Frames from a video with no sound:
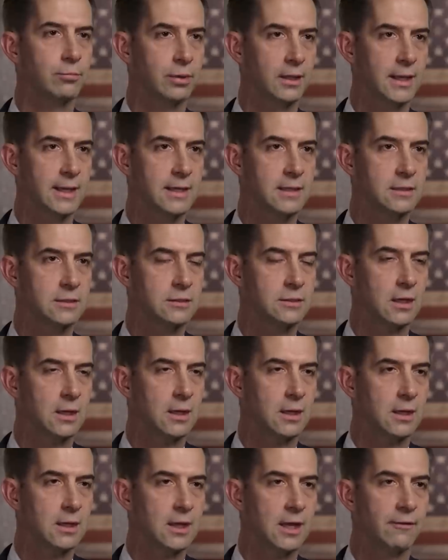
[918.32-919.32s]
place
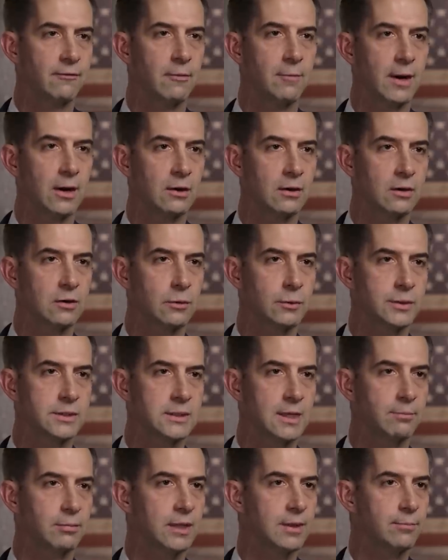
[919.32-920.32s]
if America would
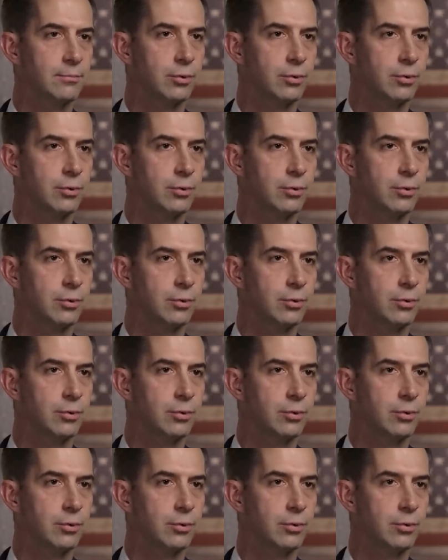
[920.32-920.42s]
simply